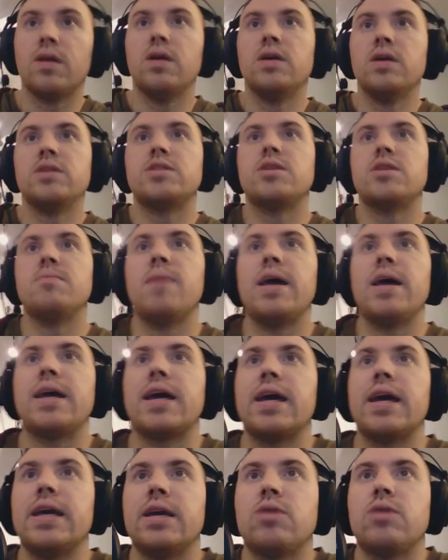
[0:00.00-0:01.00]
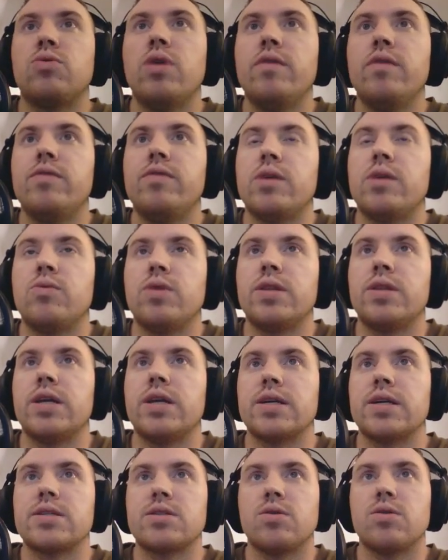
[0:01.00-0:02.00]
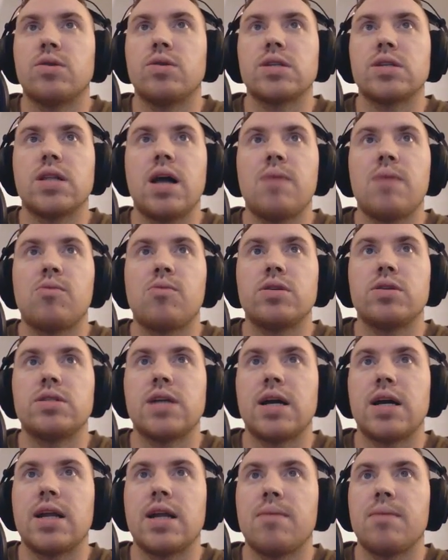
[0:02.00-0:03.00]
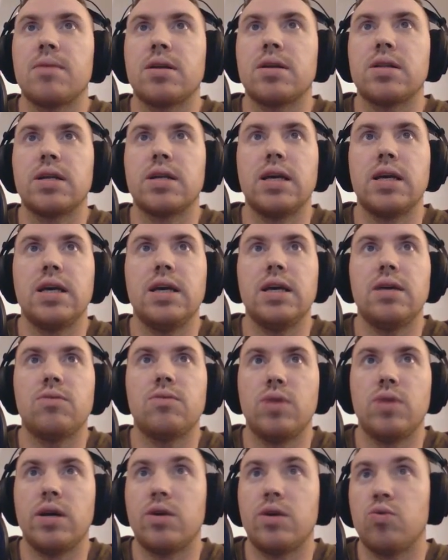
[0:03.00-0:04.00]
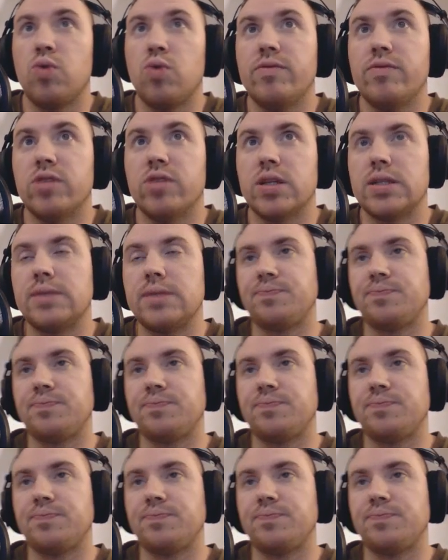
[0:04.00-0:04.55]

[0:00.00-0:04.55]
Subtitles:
to make it equivalent with this. So it's a lot more dynamically equivalent.